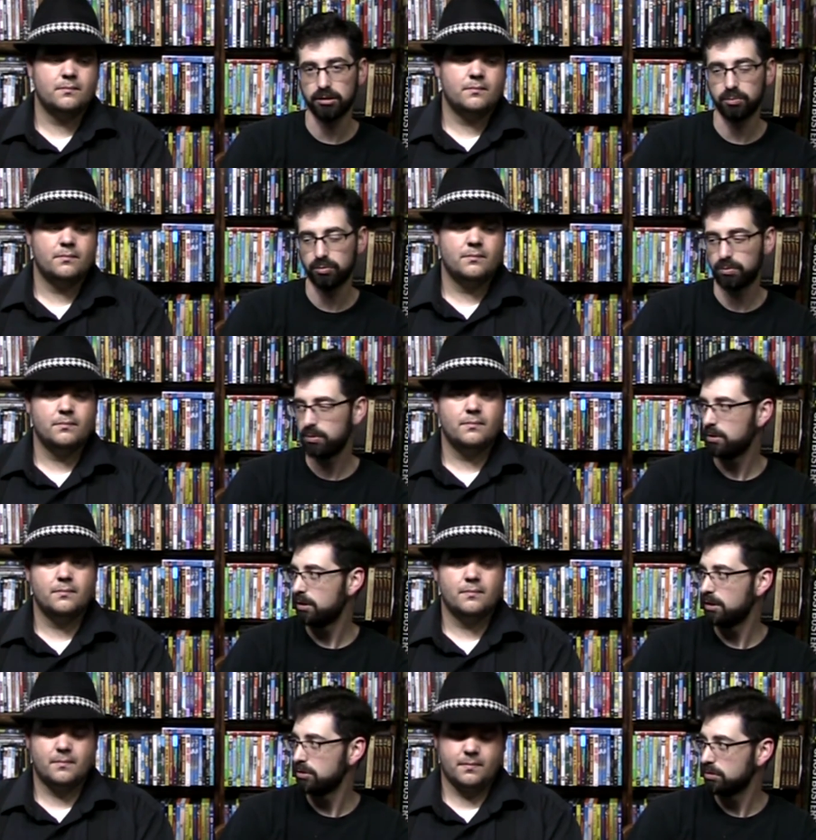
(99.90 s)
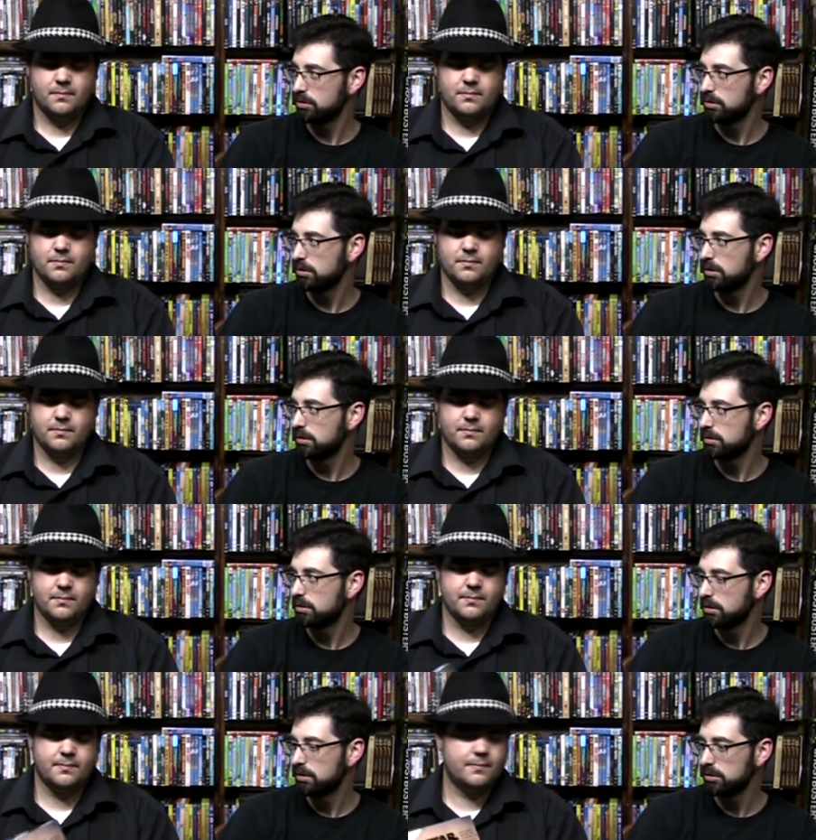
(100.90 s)
Speaker 1: the Booth, and you can
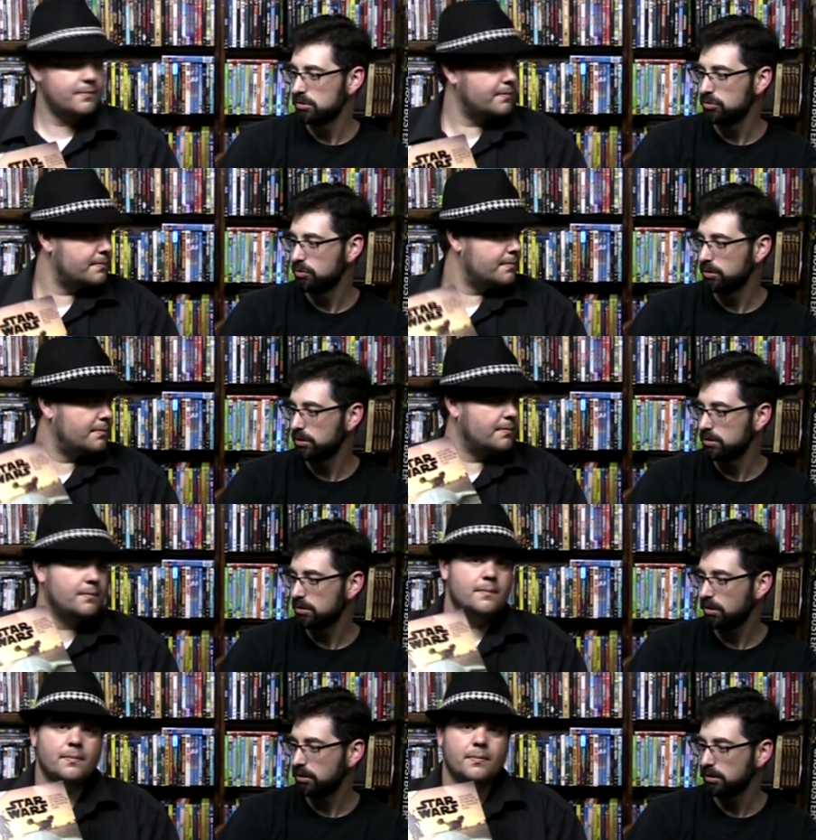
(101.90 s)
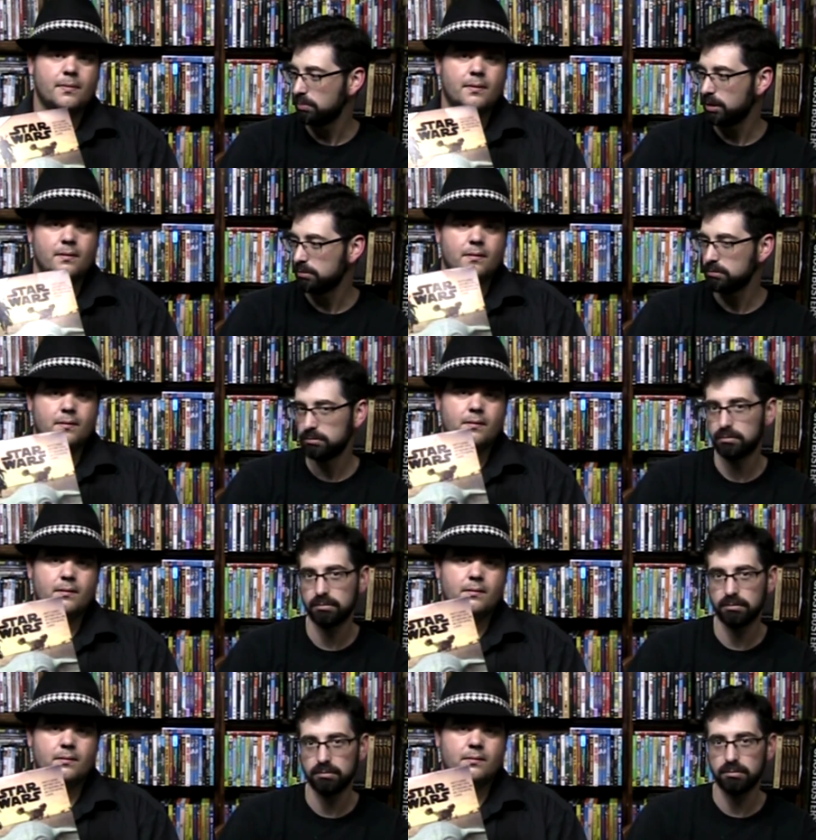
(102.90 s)
enjoy us talking about
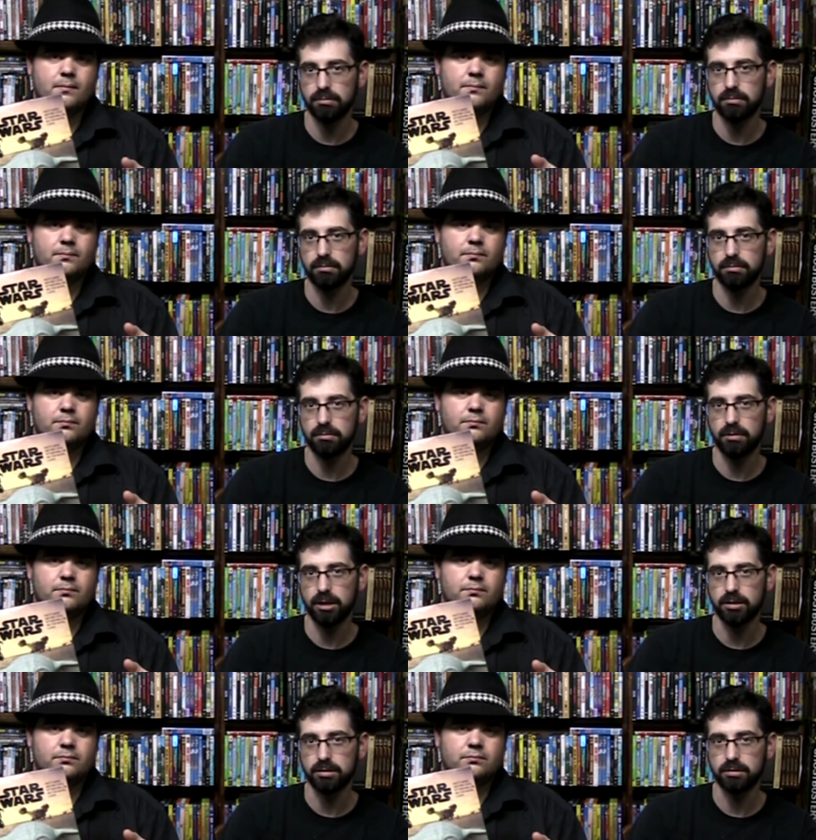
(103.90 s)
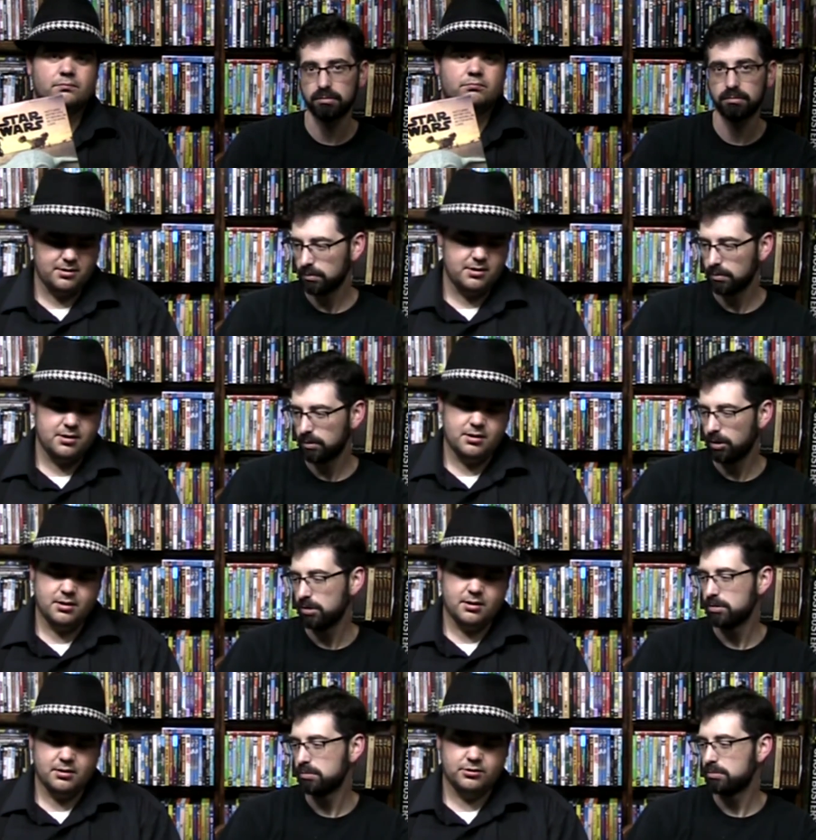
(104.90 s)
this. All right,
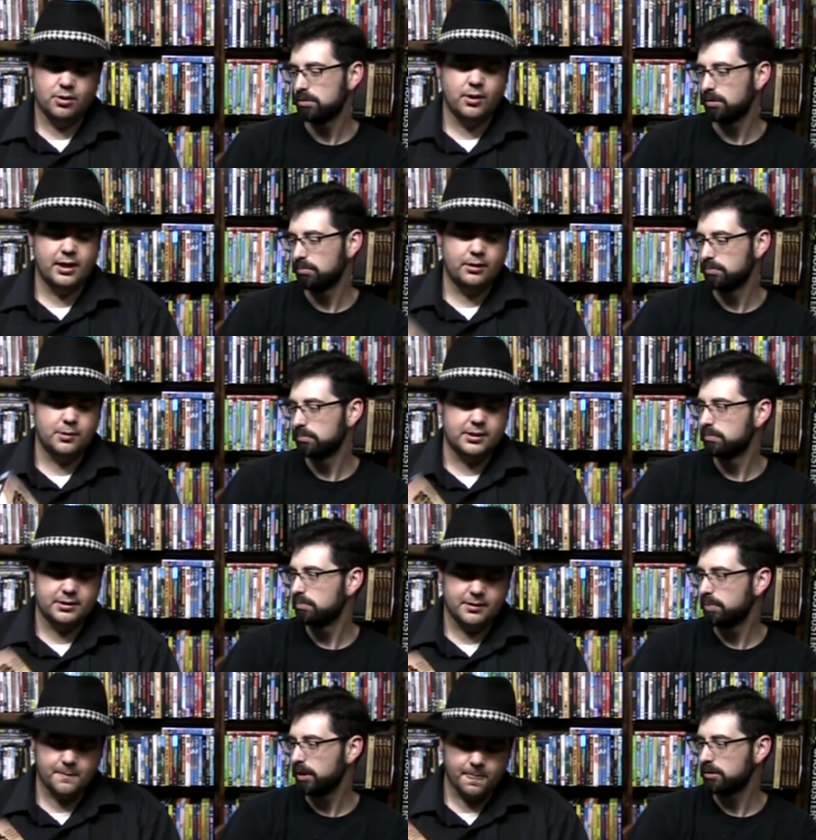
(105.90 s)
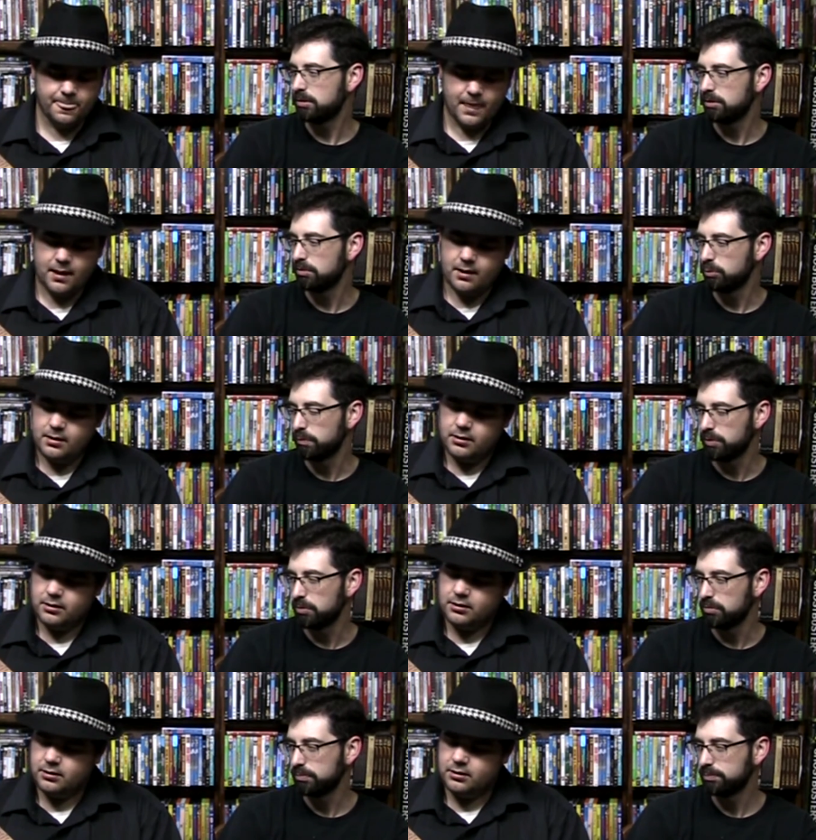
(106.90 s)
Speaker 2: so anyways, back to your
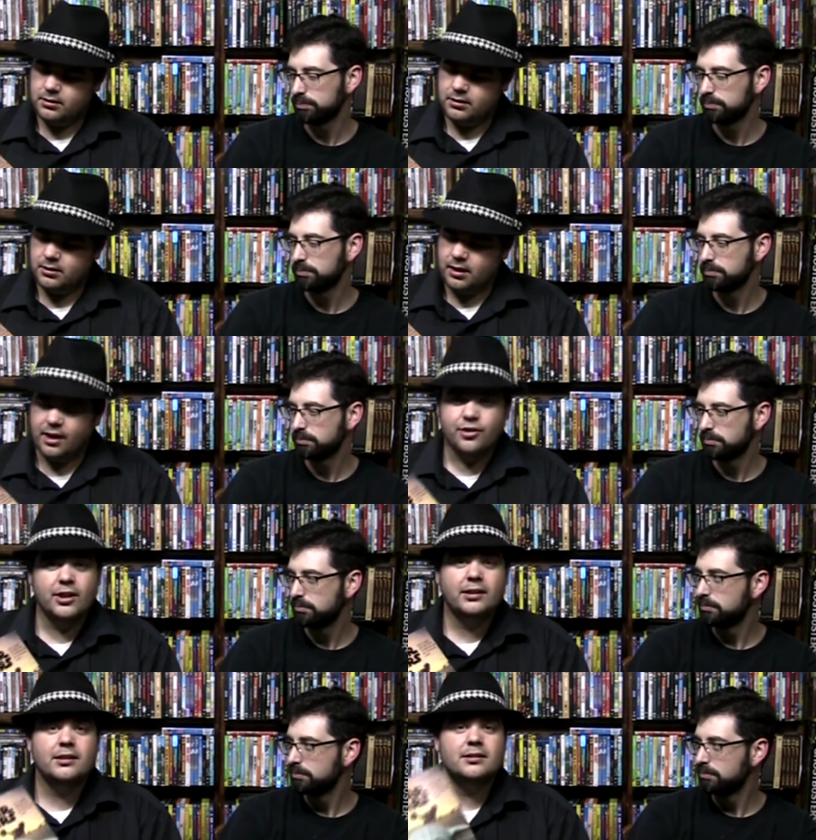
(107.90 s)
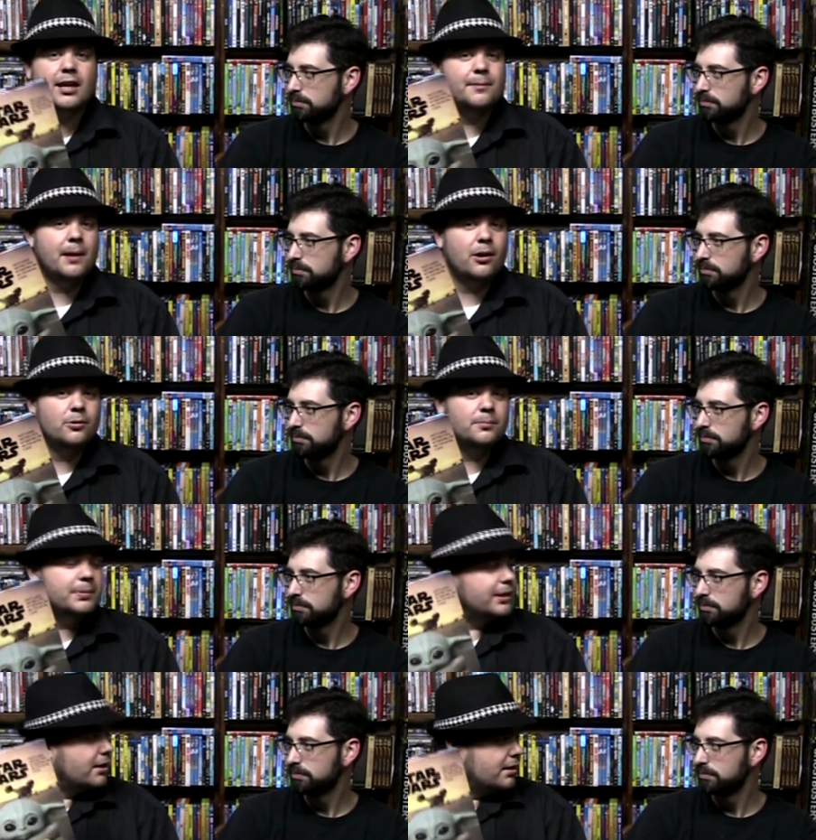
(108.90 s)
review. I think this came out
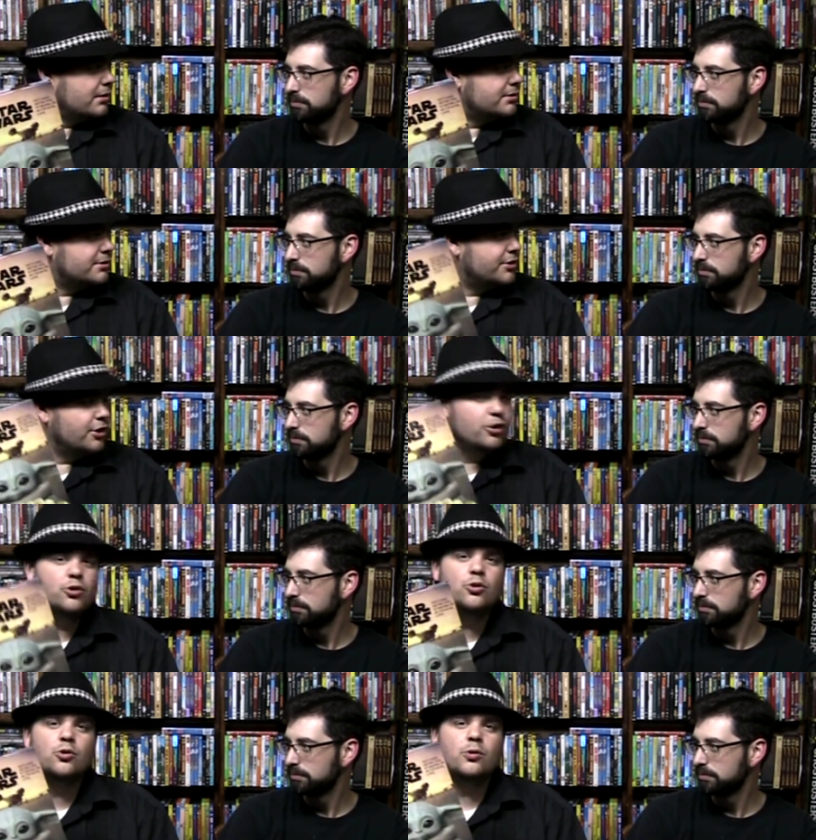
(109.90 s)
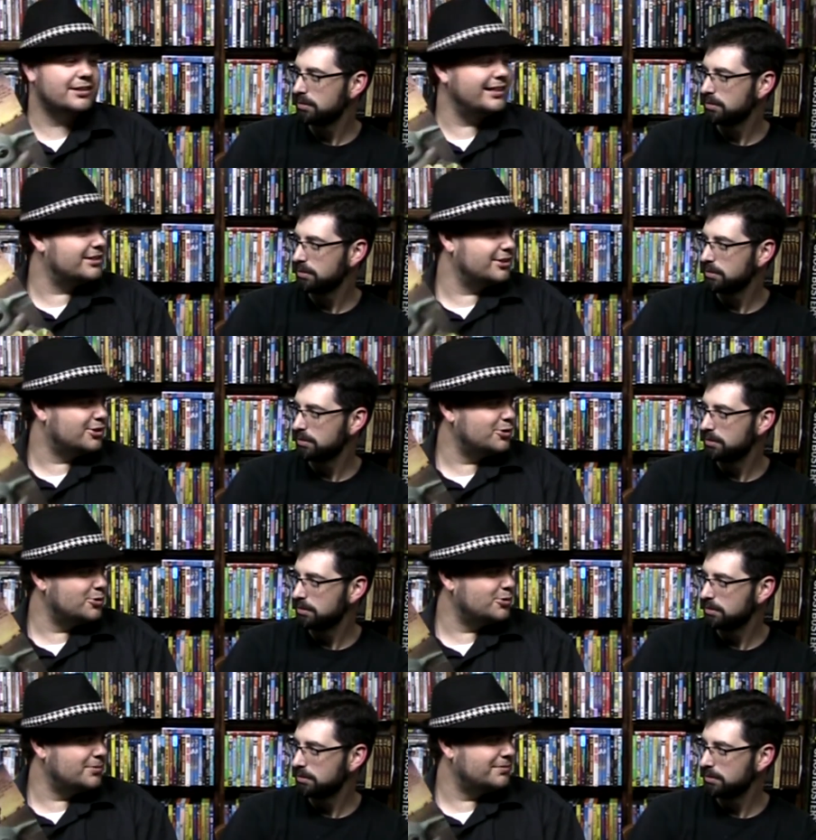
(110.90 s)
because the new season 2